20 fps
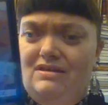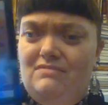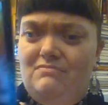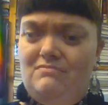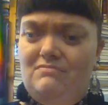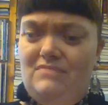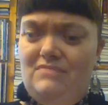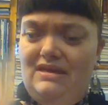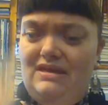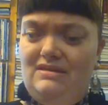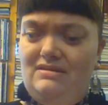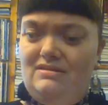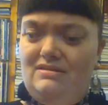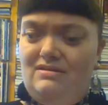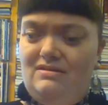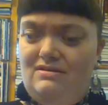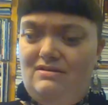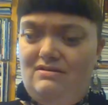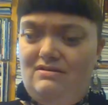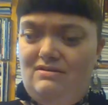made
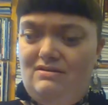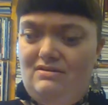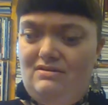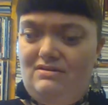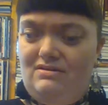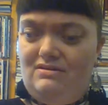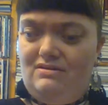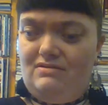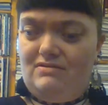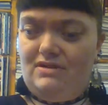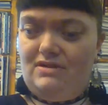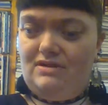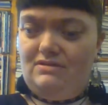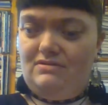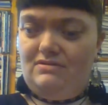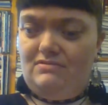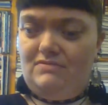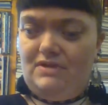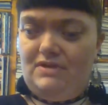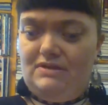a
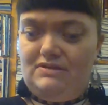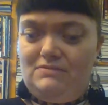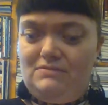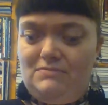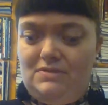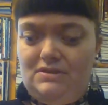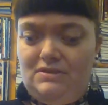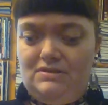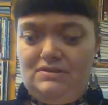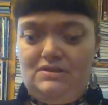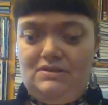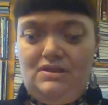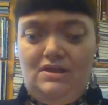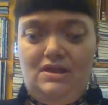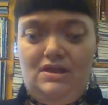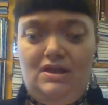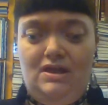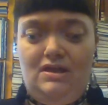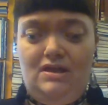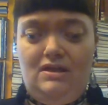Rider White Smite
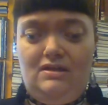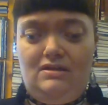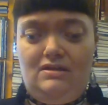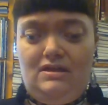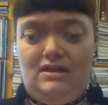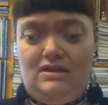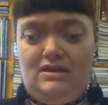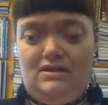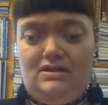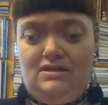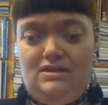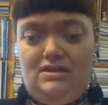deck